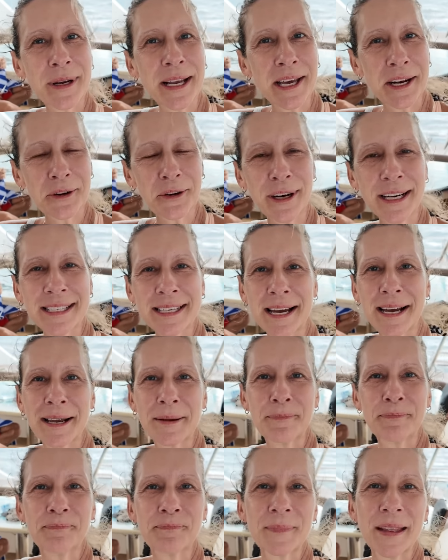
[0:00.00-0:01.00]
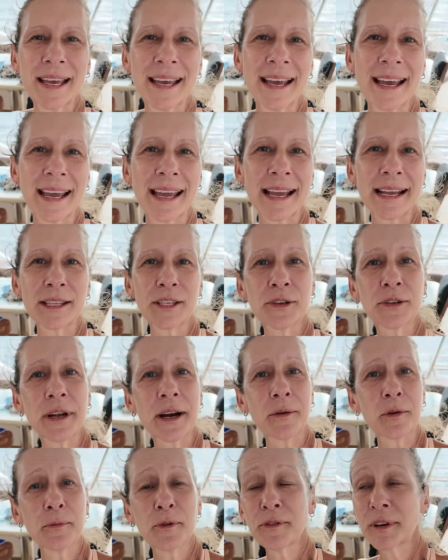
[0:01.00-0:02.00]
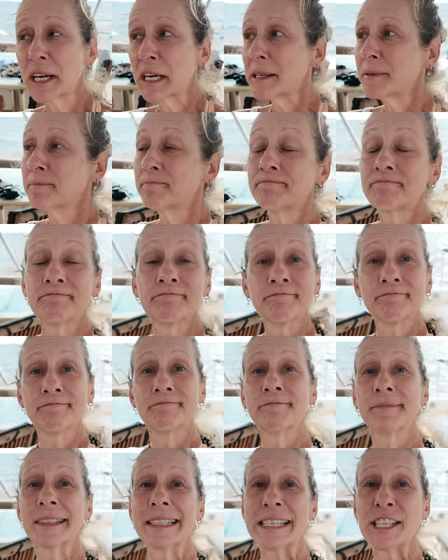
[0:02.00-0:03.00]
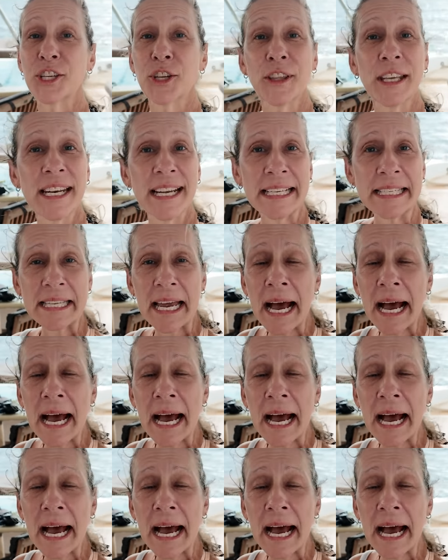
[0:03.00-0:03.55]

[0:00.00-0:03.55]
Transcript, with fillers: we had a great time. And so now we're moving on to the next